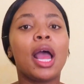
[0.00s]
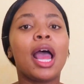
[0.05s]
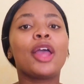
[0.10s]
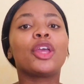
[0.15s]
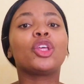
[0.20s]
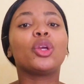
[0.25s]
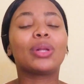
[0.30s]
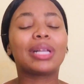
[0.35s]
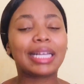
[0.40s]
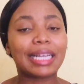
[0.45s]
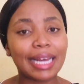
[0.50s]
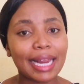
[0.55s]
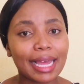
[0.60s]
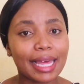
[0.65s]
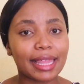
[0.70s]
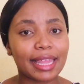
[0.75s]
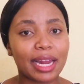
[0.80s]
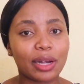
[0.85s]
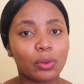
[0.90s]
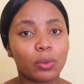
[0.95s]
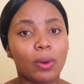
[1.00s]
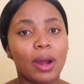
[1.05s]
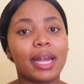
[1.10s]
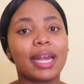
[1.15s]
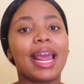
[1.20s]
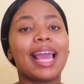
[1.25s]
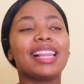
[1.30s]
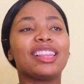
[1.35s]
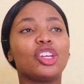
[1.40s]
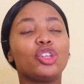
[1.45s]
You click that one
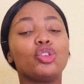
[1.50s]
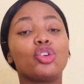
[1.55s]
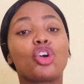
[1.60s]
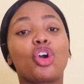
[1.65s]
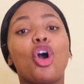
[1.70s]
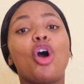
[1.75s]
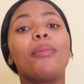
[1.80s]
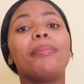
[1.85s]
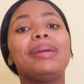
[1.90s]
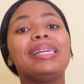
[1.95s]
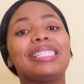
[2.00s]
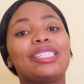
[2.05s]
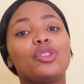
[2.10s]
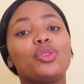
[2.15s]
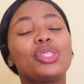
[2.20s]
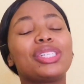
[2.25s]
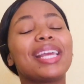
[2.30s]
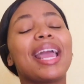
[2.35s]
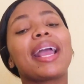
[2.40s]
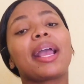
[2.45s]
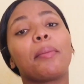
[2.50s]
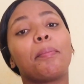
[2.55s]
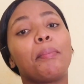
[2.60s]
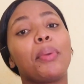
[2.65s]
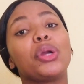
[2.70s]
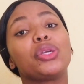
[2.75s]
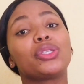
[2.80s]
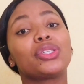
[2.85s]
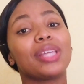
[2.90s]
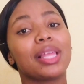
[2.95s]
and then you comment to tag a
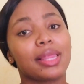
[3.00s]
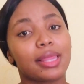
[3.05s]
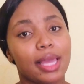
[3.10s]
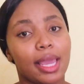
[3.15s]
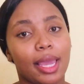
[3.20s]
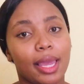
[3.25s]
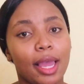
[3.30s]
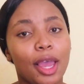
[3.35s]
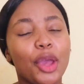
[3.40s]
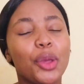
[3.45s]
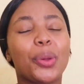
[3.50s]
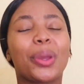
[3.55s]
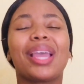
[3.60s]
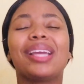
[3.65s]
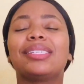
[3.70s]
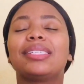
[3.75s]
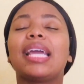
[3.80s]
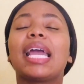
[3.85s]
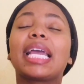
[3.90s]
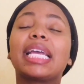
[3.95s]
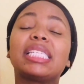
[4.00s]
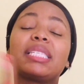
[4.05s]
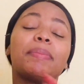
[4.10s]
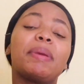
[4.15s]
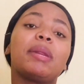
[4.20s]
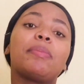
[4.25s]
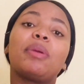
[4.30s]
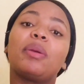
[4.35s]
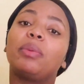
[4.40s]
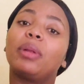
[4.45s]
person there. You can tag as
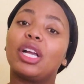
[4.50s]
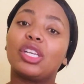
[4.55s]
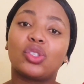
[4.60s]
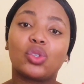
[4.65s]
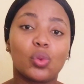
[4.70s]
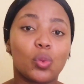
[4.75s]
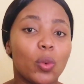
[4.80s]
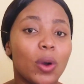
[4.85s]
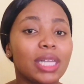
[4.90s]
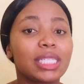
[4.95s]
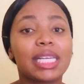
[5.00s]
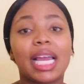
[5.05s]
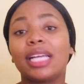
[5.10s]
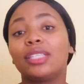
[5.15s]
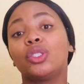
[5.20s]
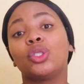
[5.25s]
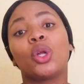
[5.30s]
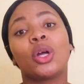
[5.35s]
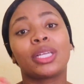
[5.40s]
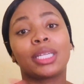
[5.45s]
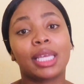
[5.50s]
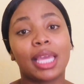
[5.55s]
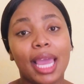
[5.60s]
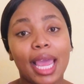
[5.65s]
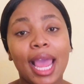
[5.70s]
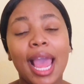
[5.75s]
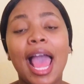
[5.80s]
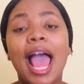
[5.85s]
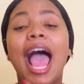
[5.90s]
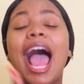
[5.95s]
many people as you want, I do not
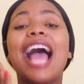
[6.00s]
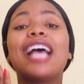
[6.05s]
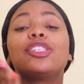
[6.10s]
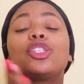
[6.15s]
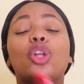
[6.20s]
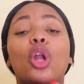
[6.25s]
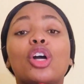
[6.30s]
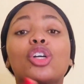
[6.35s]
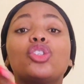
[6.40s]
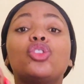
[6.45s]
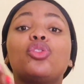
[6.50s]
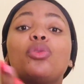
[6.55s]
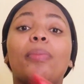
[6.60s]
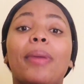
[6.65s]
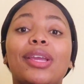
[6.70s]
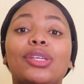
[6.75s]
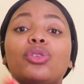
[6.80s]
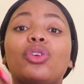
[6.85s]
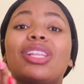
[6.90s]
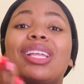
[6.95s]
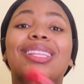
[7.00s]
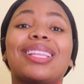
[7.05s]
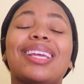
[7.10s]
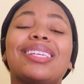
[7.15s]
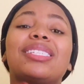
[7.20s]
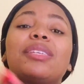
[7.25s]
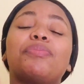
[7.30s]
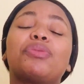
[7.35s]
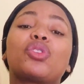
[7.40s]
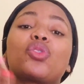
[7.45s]
care, as long as you make sure that they
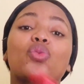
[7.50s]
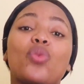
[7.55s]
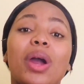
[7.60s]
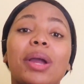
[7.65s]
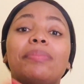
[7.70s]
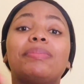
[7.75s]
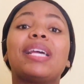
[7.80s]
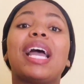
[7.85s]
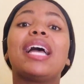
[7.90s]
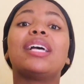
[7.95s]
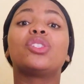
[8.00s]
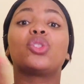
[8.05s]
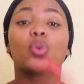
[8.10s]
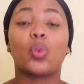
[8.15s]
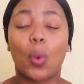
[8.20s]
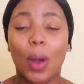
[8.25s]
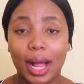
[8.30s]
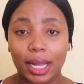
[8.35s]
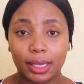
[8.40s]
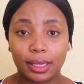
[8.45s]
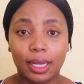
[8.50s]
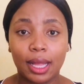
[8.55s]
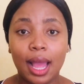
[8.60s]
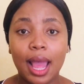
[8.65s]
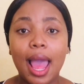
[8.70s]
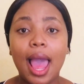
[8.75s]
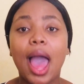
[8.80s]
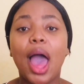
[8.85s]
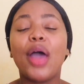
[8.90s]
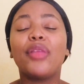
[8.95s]
subscribed as well.
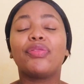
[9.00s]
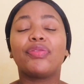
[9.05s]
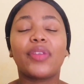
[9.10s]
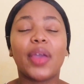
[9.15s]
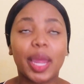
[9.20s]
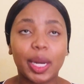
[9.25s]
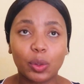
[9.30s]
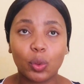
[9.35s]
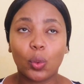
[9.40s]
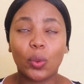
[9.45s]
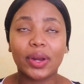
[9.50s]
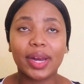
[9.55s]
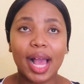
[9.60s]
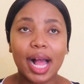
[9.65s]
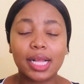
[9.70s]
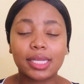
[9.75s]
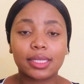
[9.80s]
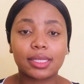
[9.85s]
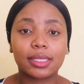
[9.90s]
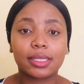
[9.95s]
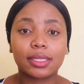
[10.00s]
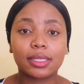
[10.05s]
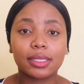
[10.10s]
And then what else?